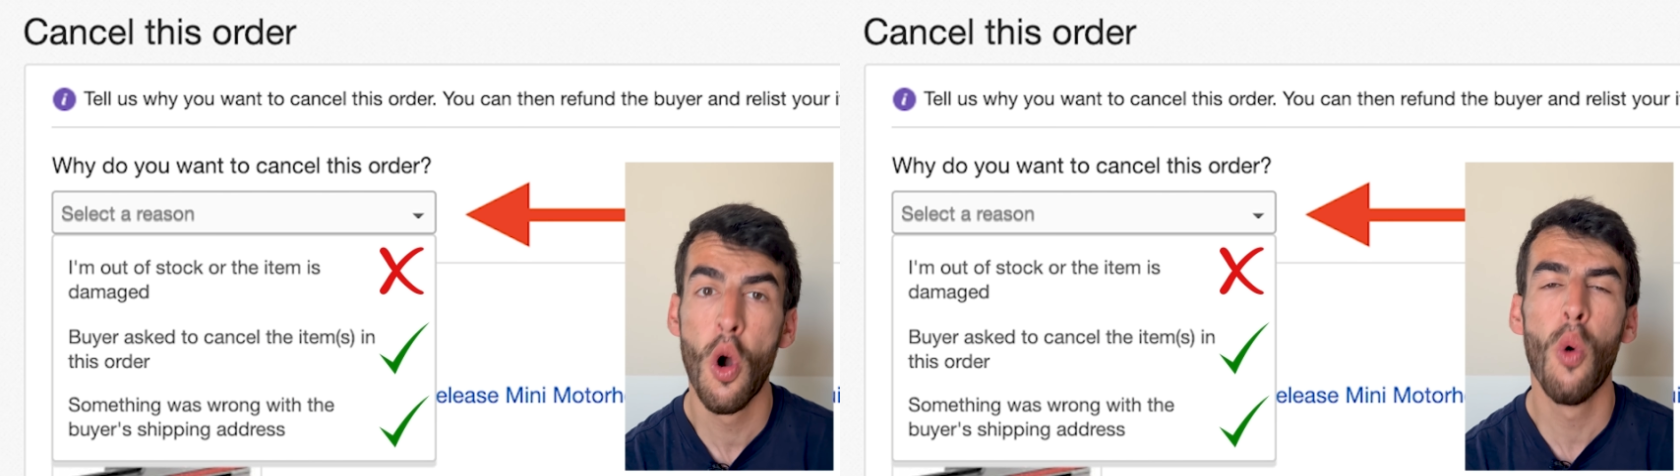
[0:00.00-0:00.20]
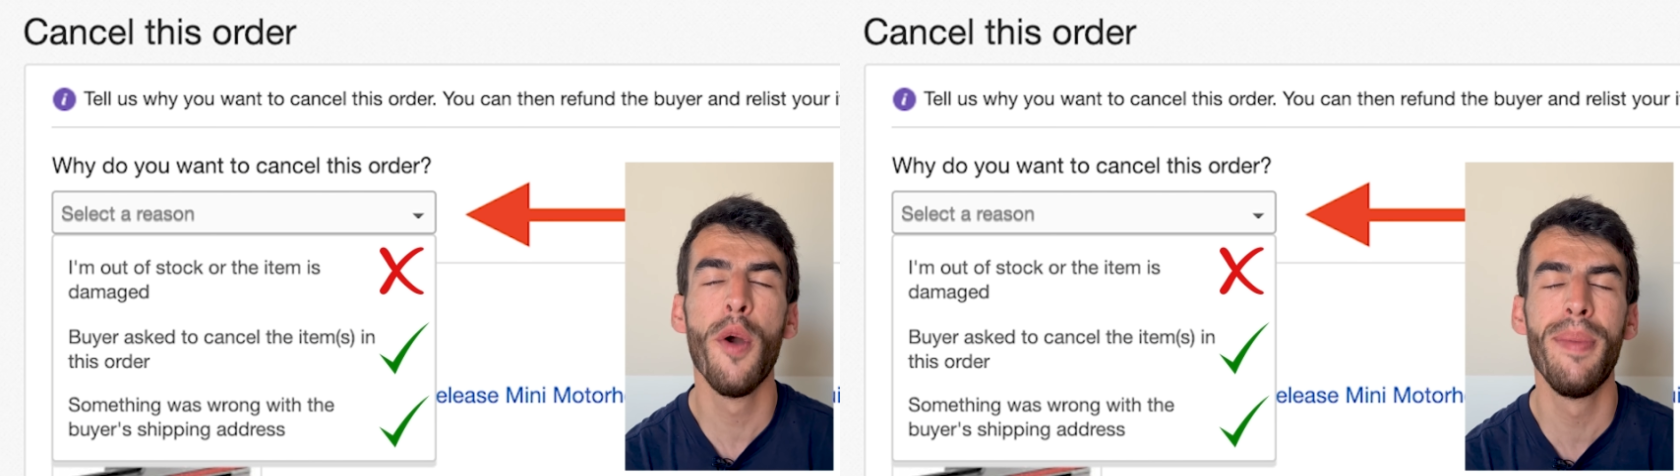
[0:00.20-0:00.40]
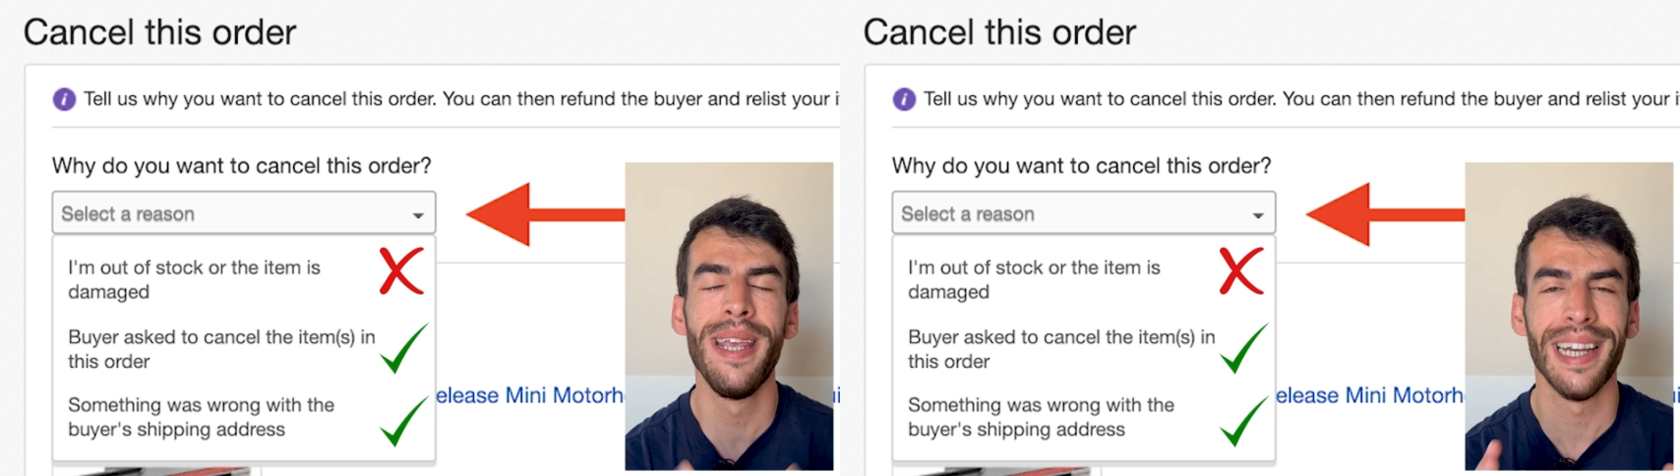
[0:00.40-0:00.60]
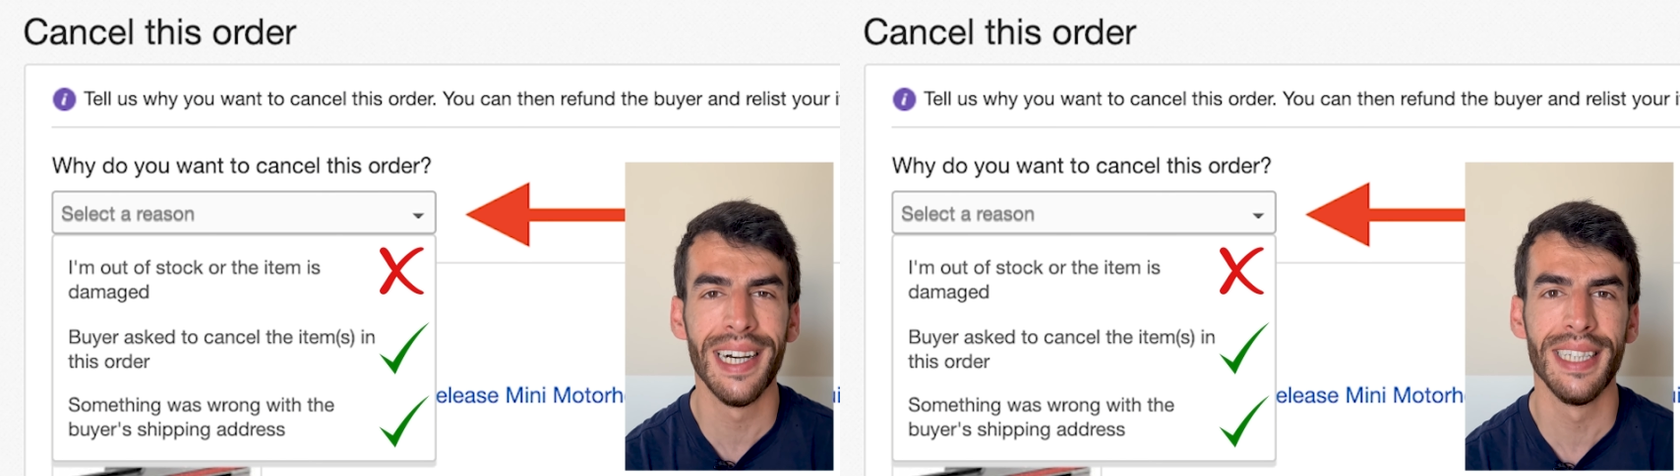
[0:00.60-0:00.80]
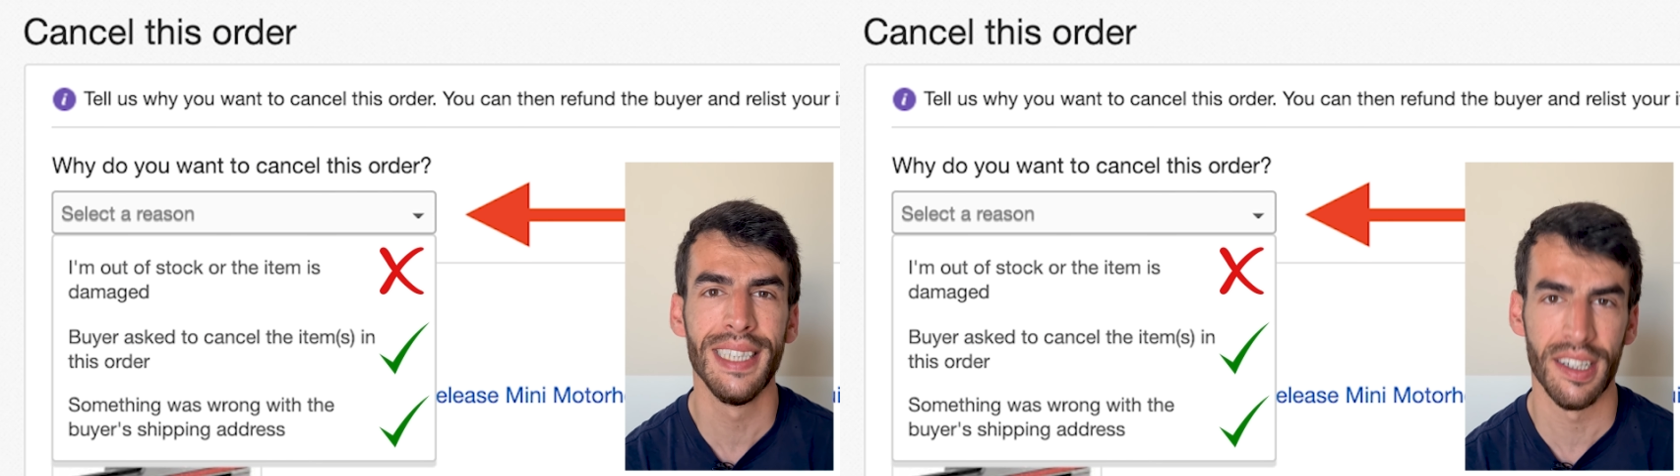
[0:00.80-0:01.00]
will be
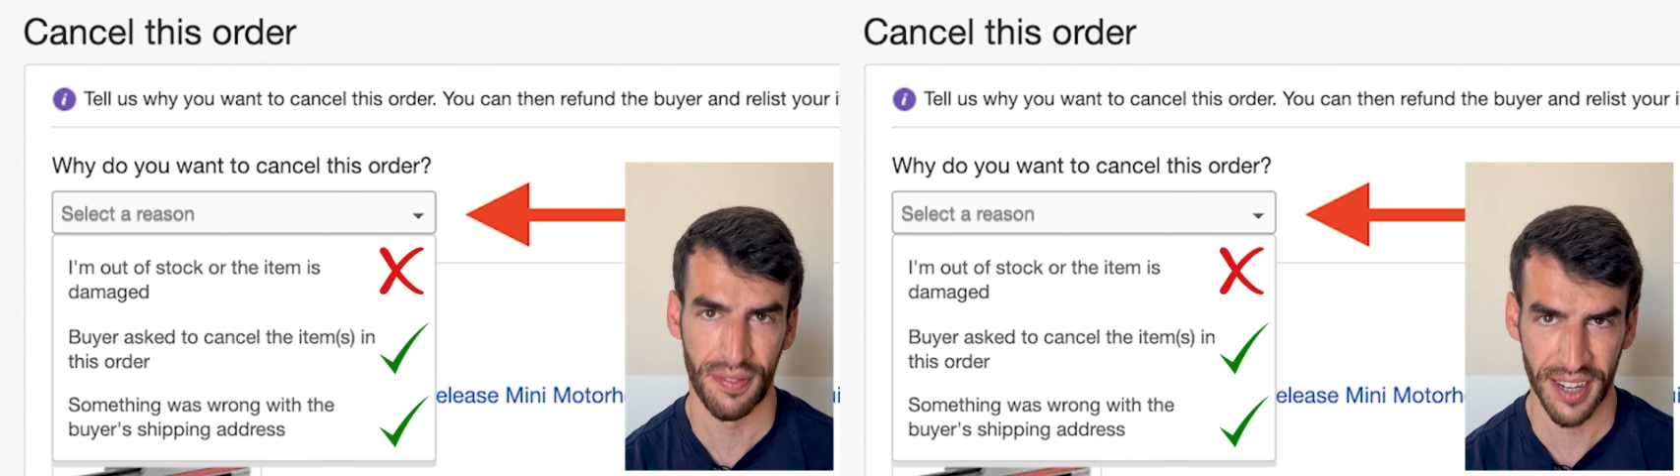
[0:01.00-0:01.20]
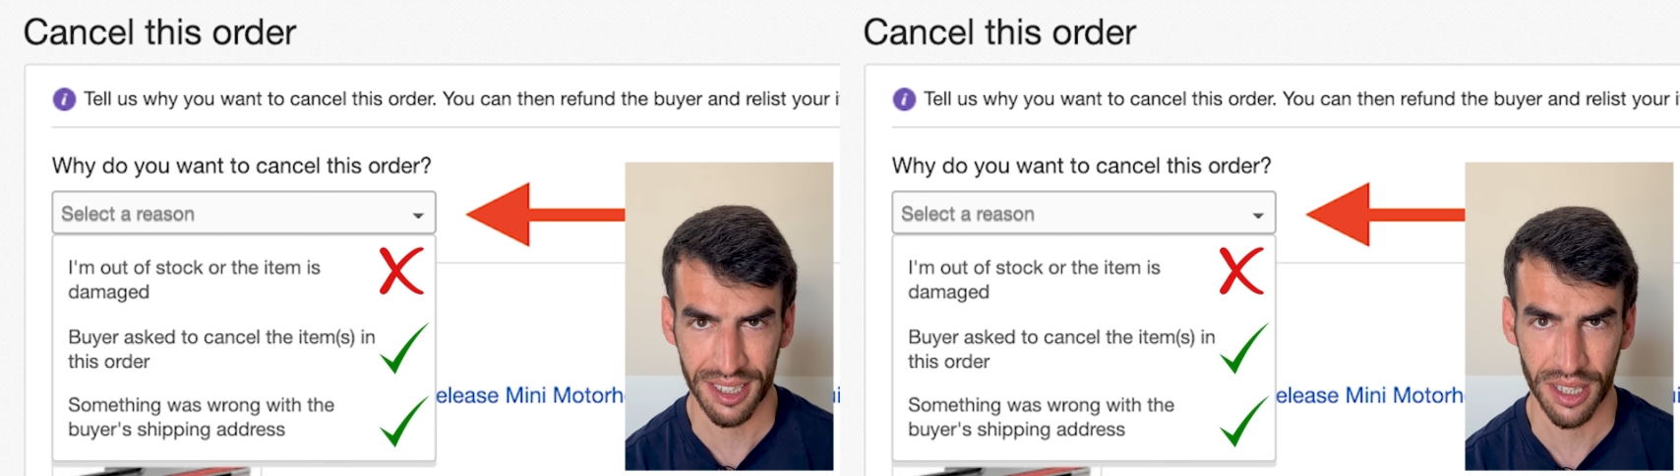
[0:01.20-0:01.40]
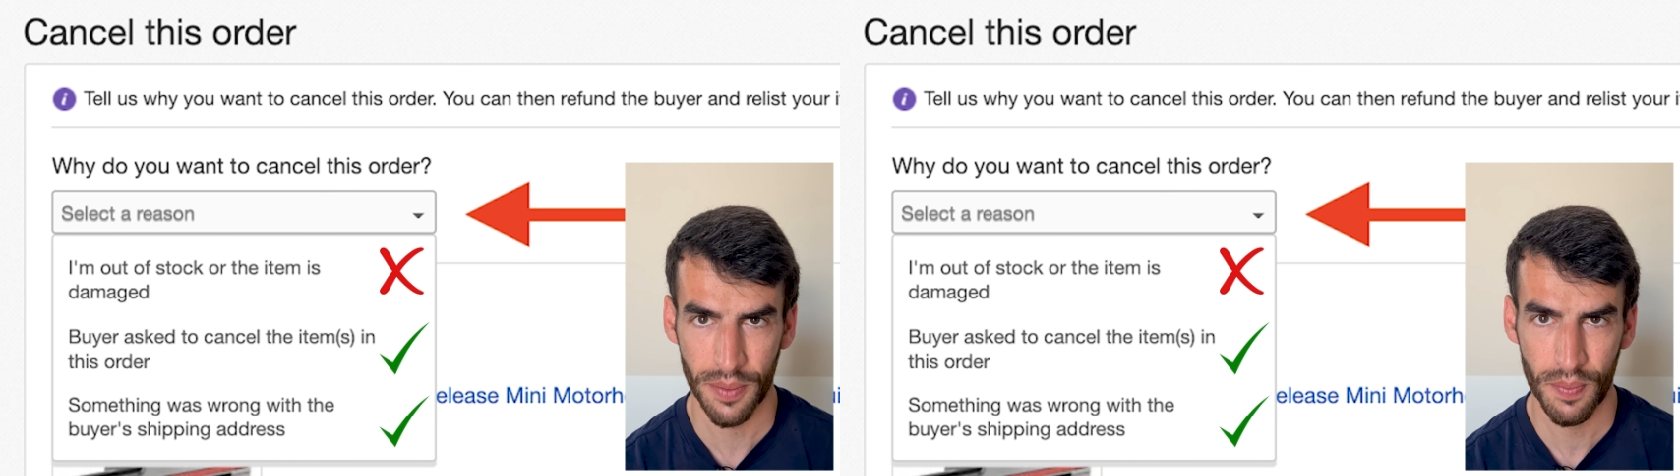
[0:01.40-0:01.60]
unaffected.